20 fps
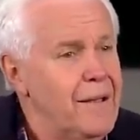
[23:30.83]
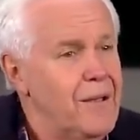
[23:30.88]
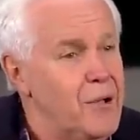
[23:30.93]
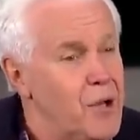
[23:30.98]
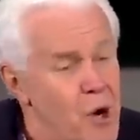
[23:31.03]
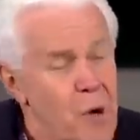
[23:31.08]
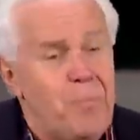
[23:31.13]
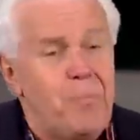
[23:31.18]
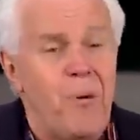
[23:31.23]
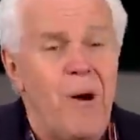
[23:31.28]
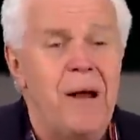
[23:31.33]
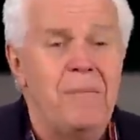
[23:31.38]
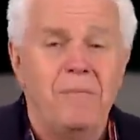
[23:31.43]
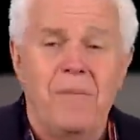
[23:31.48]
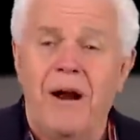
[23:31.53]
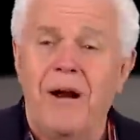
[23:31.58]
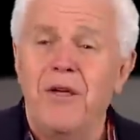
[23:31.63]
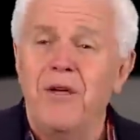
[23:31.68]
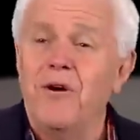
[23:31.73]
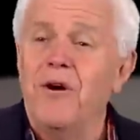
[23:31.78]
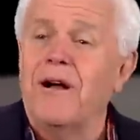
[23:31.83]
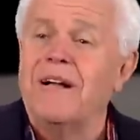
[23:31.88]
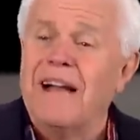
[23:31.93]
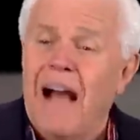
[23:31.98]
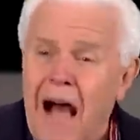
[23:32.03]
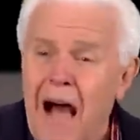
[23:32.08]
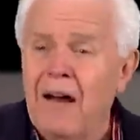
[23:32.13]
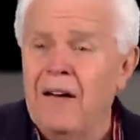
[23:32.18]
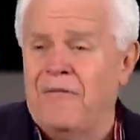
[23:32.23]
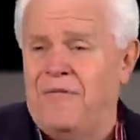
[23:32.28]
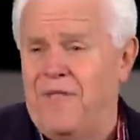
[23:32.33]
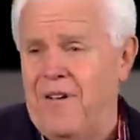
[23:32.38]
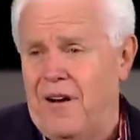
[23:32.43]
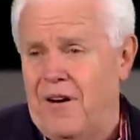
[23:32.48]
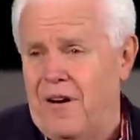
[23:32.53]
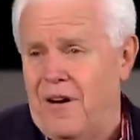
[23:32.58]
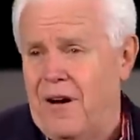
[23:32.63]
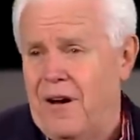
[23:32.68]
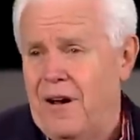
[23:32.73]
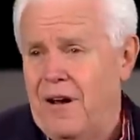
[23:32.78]
You print money, you're a
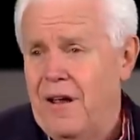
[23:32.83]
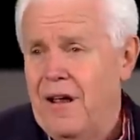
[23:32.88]
counterfeiter.